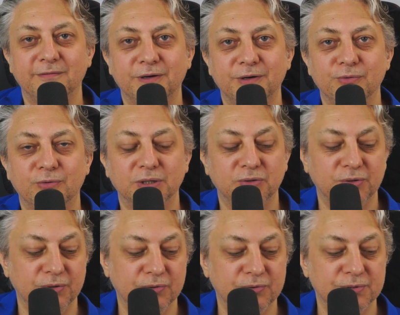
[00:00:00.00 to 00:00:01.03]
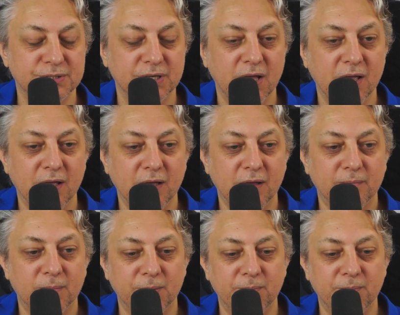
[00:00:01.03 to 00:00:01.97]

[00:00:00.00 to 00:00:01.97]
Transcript: you want to use. But